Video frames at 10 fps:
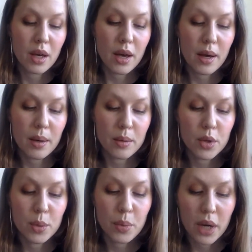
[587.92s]

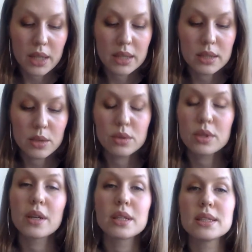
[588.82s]
who practiced
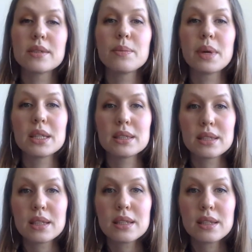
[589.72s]
alternative
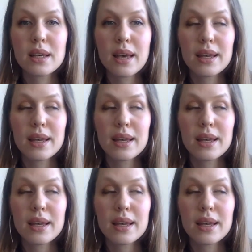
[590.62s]
medicine,